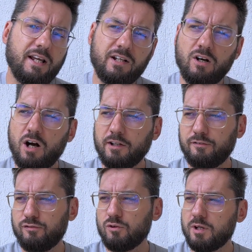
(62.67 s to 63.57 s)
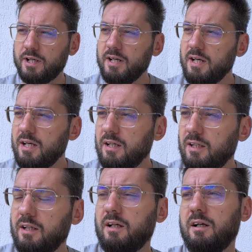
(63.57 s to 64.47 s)
I got for,
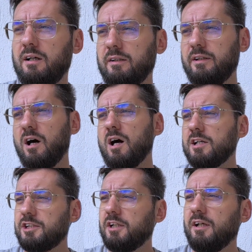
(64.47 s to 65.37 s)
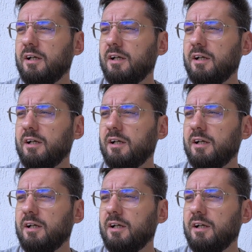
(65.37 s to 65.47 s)
it's